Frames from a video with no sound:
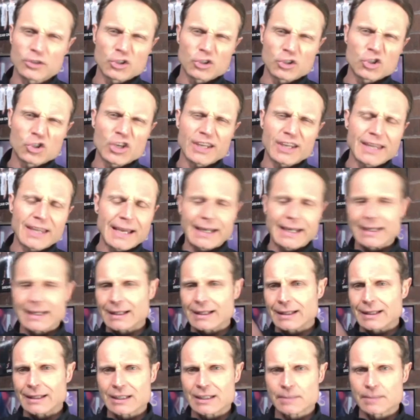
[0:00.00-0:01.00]
So check that in the
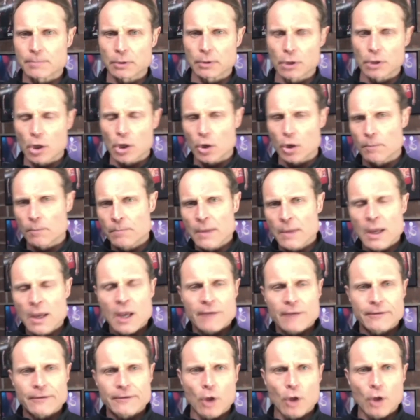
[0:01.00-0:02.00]
links below.
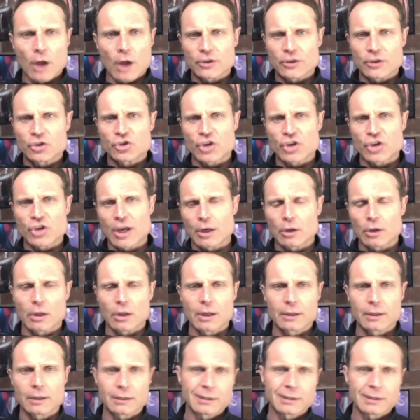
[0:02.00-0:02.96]
If you like this channel,